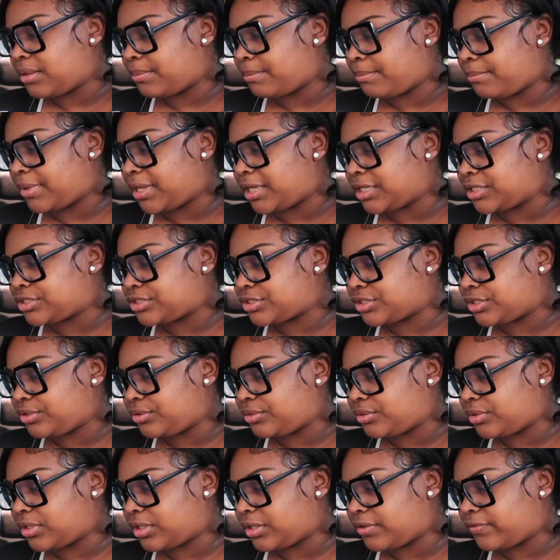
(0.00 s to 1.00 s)
make sure
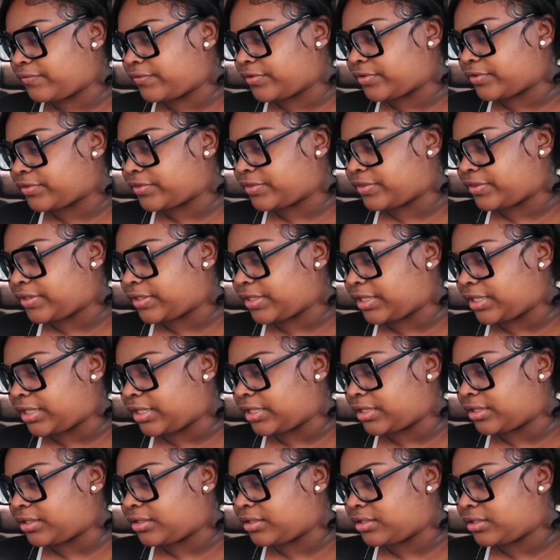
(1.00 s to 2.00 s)
you cover
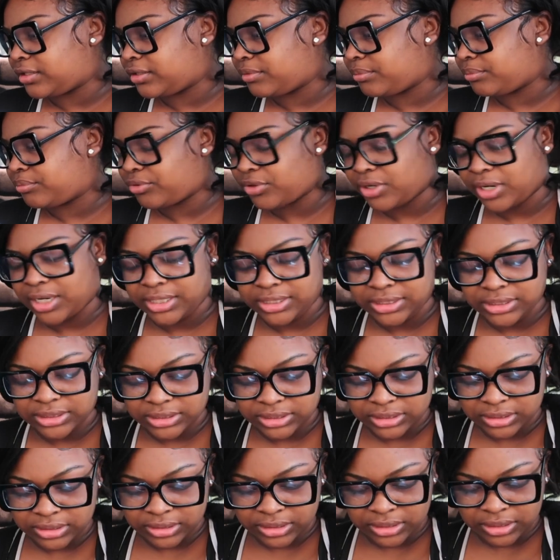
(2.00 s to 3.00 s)
the
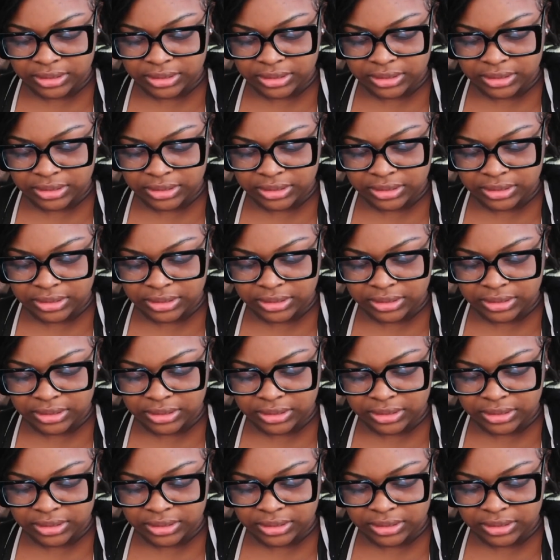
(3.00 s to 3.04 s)
price,